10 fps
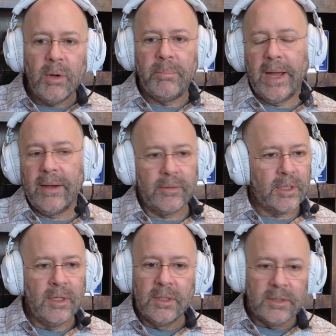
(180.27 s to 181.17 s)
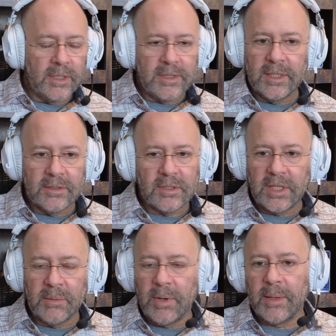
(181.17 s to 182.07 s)
about the things that
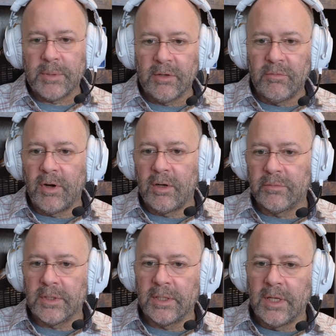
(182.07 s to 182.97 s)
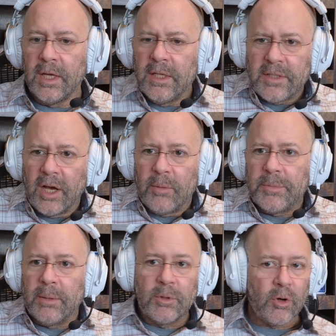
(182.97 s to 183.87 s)
they might be involved in to help
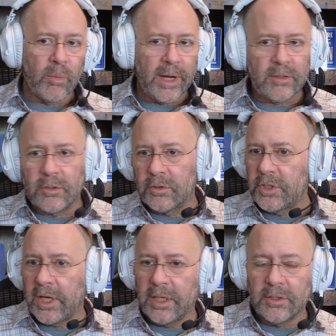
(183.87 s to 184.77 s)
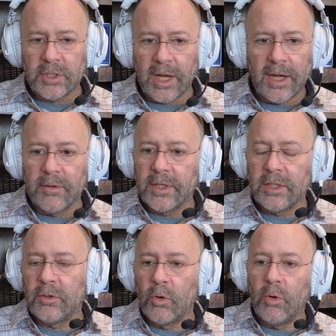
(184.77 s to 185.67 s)
them correct or change how they
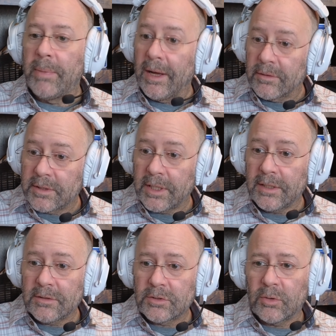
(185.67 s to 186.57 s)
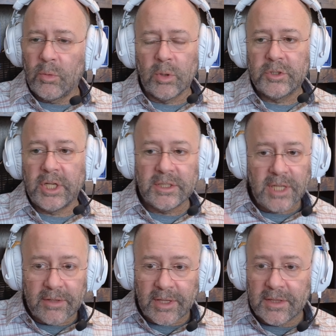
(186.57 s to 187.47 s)
go about things or change
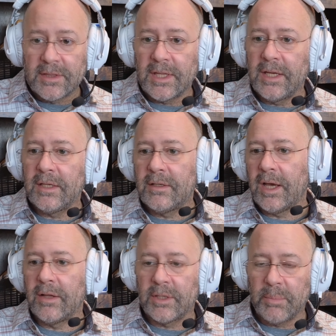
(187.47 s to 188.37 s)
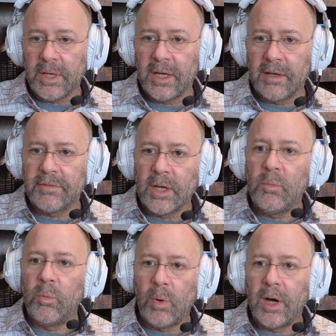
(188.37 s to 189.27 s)
how they think, how they behave. They
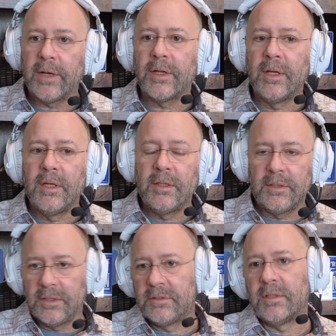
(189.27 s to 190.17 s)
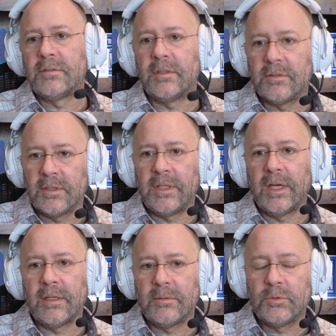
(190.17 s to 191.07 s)
want the assistance in
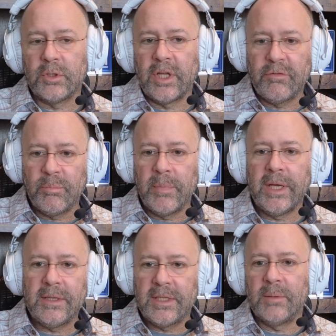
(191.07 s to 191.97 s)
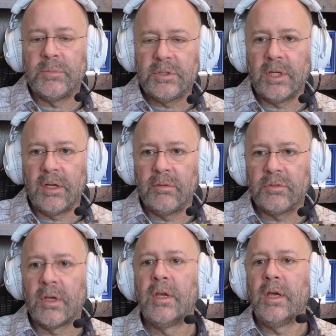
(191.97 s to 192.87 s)
that. So they've made themselves
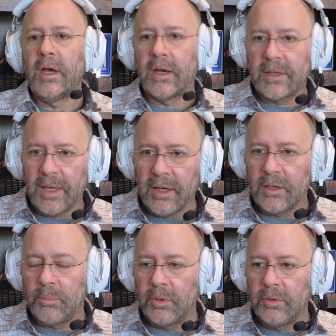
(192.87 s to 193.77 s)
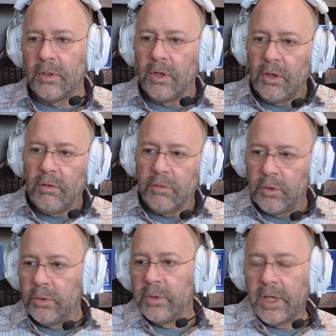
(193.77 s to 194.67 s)
accountable for
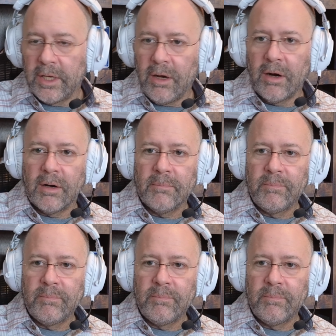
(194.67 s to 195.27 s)
who they are.